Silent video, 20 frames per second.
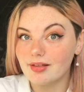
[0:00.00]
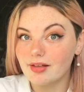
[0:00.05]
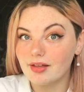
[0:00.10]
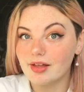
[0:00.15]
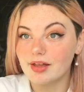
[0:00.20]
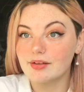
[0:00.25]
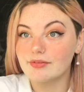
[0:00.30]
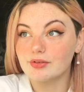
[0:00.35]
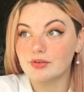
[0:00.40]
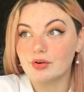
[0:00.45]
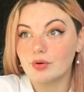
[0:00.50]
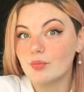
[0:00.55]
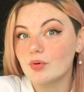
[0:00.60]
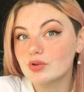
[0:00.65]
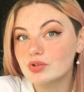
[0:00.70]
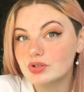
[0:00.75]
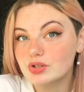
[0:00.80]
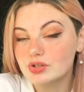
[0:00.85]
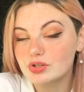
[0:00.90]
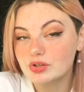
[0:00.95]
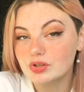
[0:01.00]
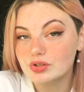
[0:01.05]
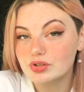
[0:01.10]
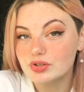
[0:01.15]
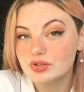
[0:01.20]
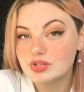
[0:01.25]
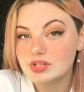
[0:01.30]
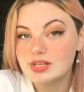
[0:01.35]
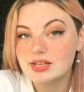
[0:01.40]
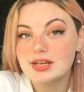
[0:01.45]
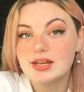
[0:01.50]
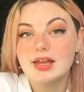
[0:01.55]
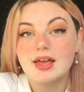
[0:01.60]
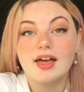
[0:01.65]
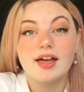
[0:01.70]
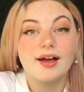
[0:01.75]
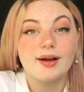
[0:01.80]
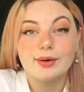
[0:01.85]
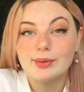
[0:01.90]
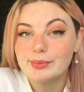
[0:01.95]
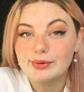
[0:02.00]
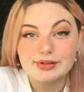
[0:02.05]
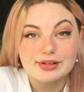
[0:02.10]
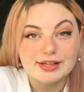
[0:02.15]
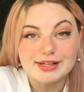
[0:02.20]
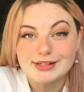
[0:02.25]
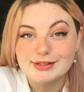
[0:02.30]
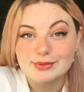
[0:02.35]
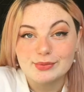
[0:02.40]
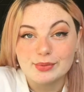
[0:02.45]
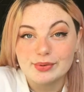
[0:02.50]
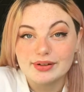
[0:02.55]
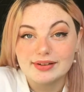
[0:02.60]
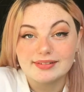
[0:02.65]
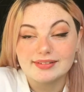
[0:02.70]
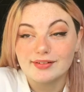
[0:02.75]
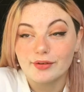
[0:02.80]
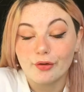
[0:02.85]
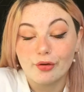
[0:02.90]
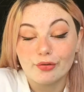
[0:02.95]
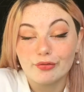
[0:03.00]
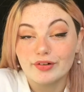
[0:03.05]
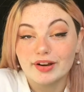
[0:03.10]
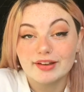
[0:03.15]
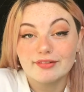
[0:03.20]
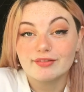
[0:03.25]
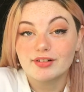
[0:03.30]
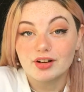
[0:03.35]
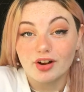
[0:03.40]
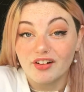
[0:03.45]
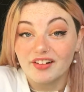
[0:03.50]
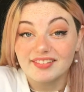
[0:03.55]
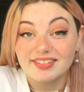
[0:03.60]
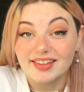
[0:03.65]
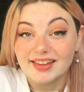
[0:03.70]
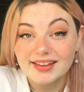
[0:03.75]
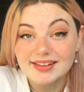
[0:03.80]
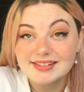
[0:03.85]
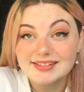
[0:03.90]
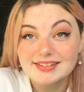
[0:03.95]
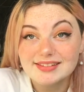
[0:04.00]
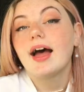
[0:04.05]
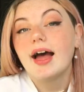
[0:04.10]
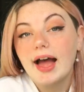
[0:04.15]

If you're not watching this on a Tuesday, I hope your day is going alright regardless.